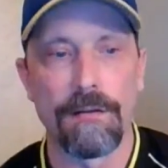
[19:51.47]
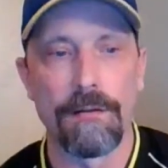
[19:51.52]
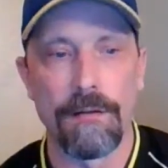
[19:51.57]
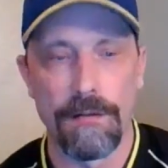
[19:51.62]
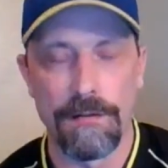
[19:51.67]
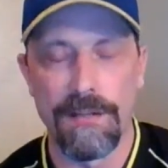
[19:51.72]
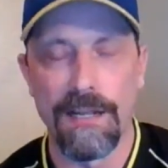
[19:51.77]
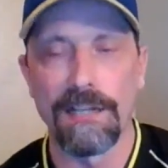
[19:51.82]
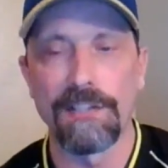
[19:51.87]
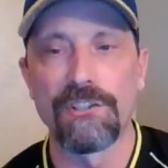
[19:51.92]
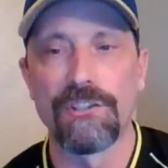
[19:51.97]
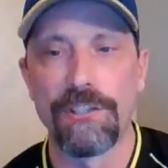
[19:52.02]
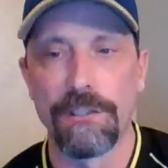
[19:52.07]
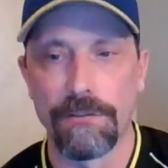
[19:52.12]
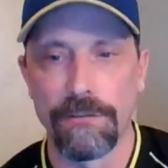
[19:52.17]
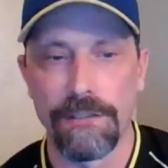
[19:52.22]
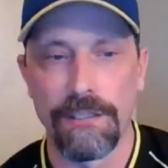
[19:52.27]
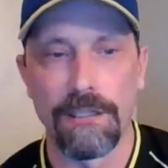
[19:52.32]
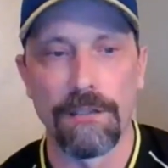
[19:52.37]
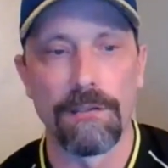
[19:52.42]
Next
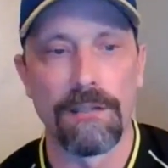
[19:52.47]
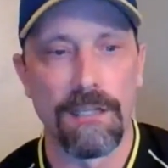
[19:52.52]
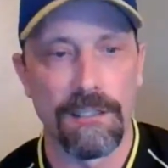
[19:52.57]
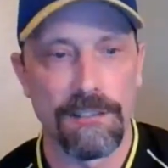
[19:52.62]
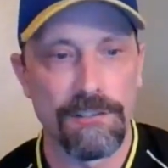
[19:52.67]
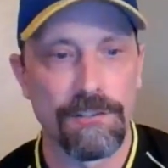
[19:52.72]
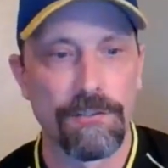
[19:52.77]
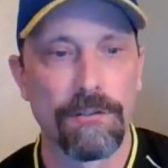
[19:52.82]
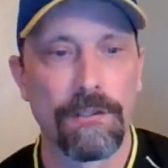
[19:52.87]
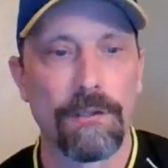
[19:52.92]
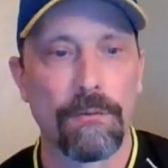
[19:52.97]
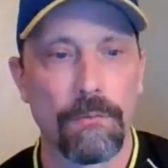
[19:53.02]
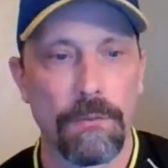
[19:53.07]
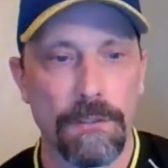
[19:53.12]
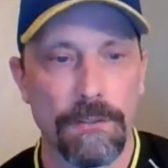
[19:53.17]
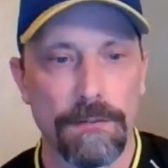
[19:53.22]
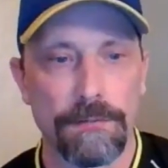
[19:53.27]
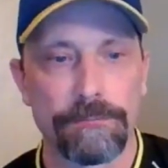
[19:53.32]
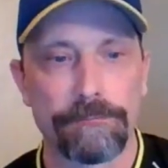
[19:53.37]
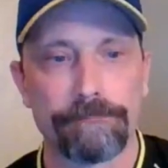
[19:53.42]
year they
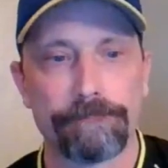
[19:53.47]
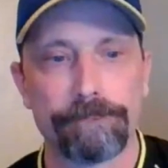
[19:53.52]
will.